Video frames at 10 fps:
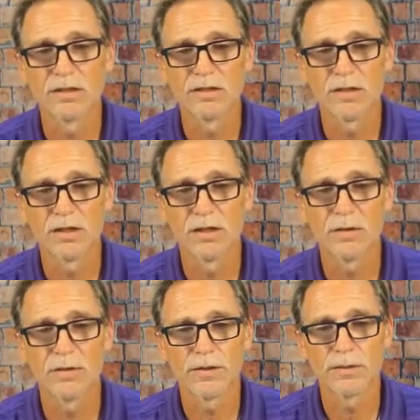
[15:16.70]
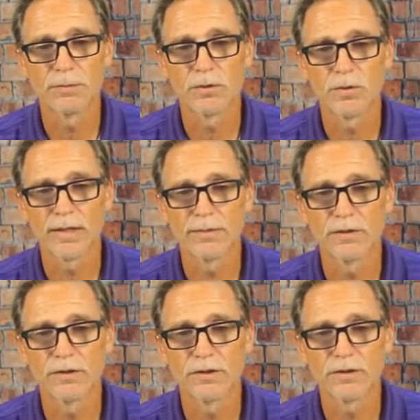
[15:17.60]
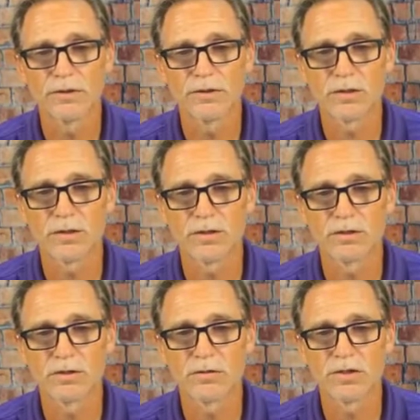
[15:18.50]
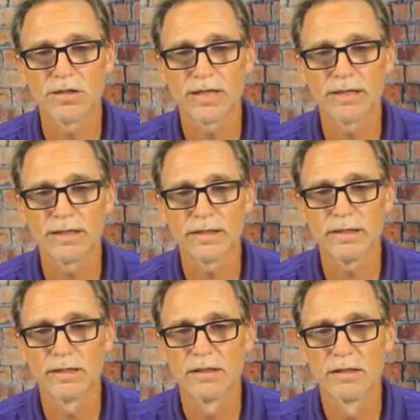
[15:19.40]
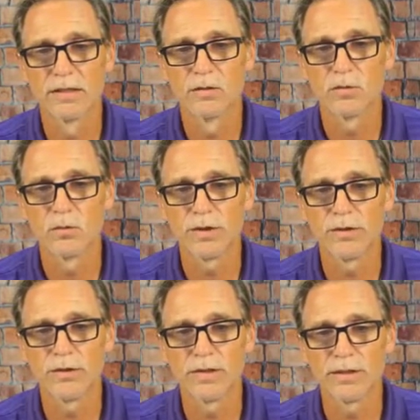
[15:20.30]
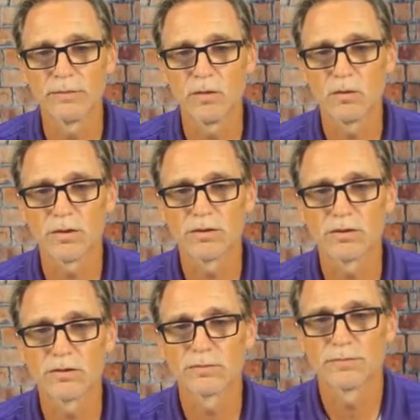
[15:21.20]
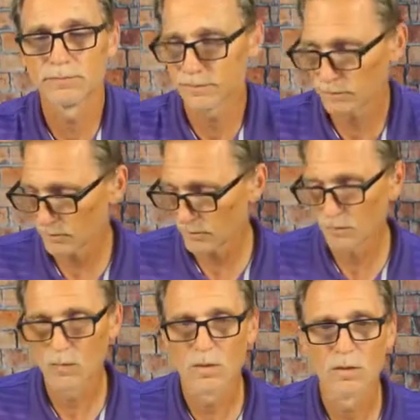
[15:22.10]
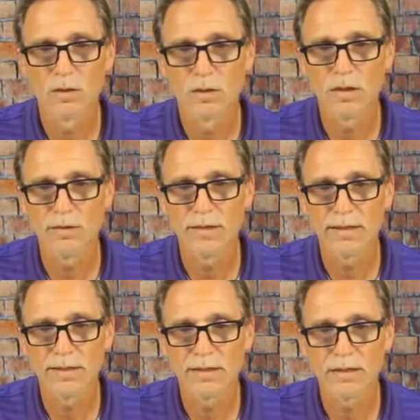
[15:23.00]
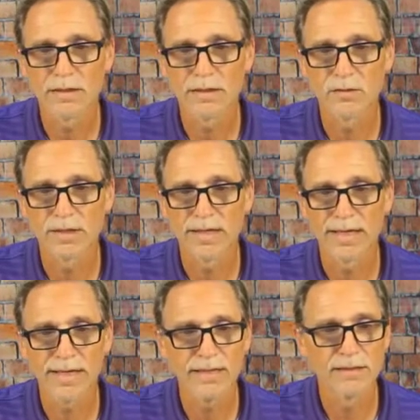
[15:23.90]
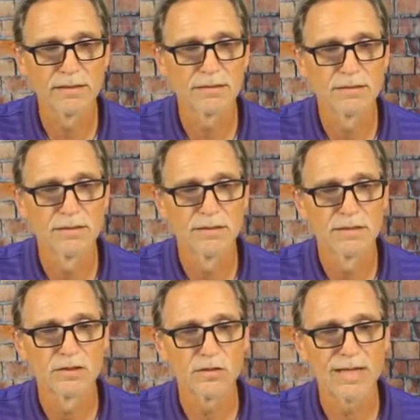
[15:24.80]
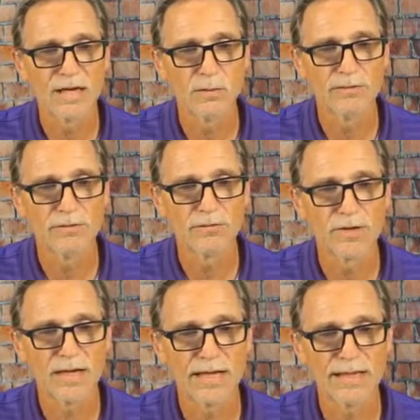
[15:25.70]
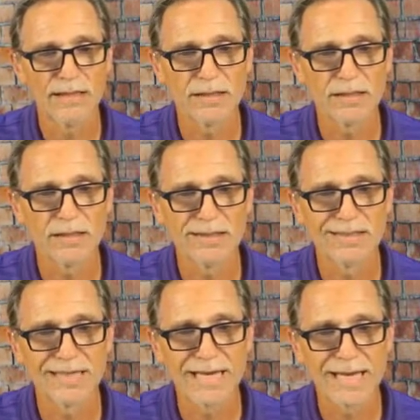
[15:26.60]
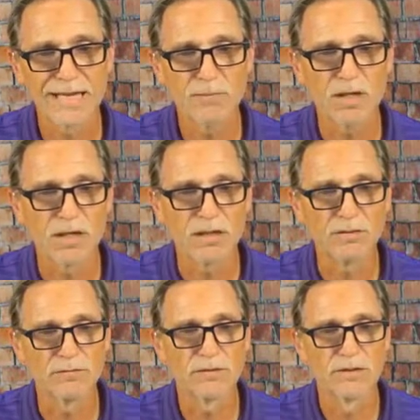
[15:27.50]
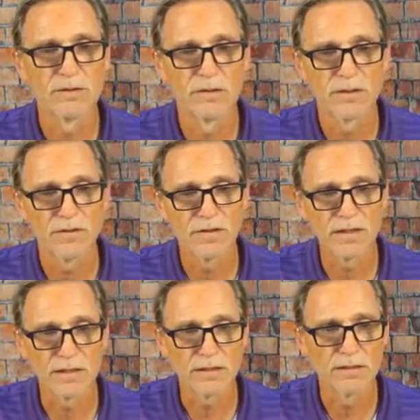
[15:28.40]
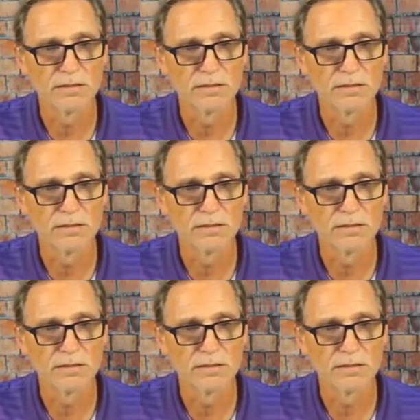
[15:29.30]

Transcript: all the parameters associated with the motors. All right, I'll hit OK. So now we've defined at least the name of the